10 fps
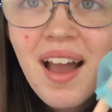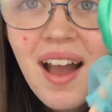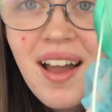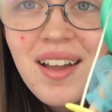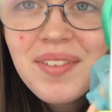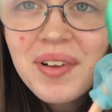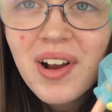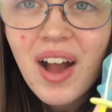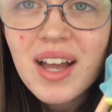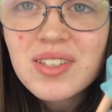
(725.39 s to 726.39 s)
Um,
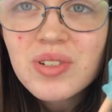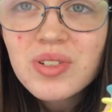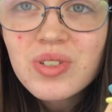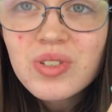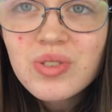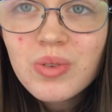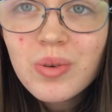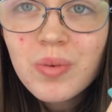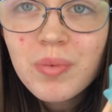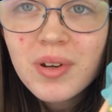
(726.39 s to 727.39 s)
her eyes are
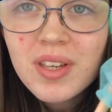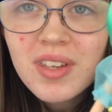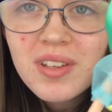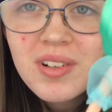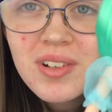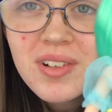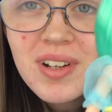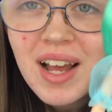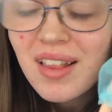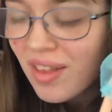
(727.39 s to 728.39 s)
super
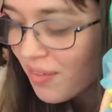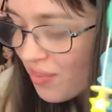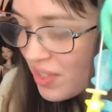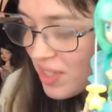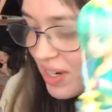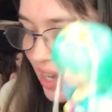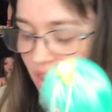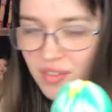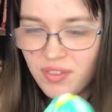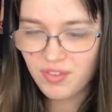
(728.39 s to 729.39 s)
cute. I love the
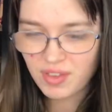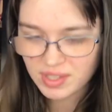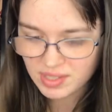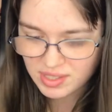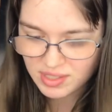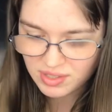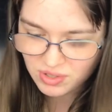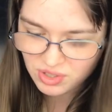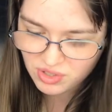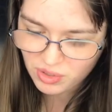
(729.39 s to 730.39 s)
style of the faces. They're
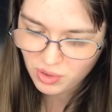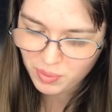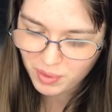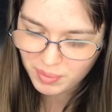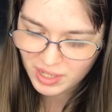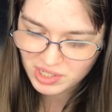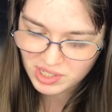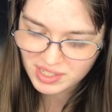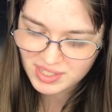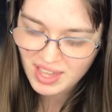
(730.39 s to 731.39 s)
super
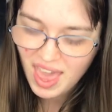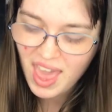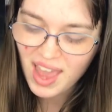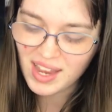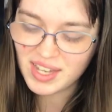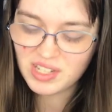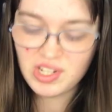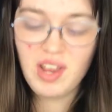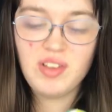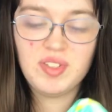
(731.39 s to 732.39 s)
precious. And
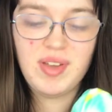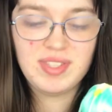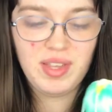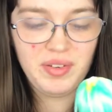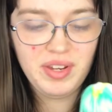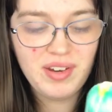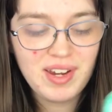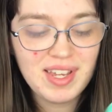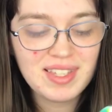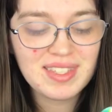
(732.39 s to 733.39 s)
she also has the little
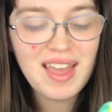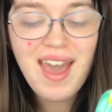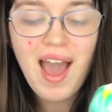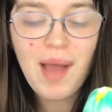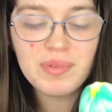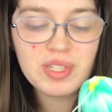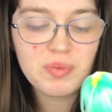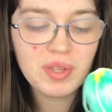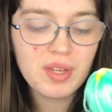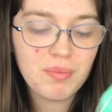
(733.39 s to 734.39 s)
earrings. I'm just
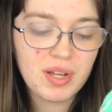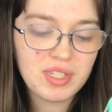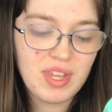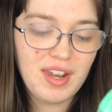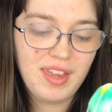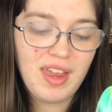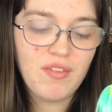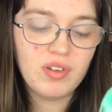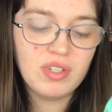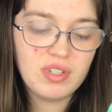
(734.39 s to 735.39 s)
really impressed that like
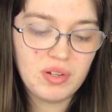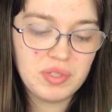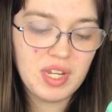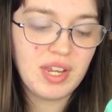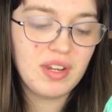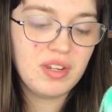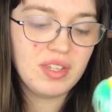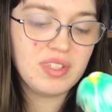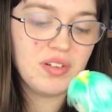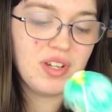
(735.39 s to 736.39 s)
every detail was taken into
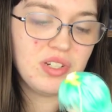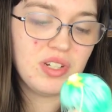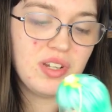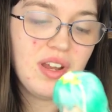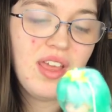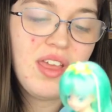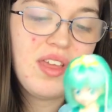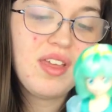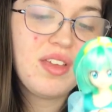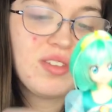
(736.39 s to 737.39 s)
consideration.
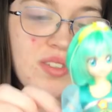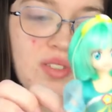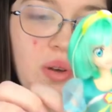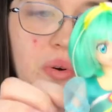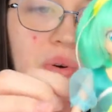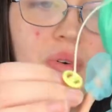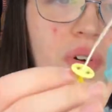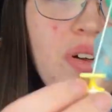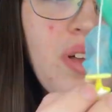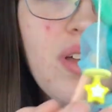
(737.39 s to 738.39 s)
So cool.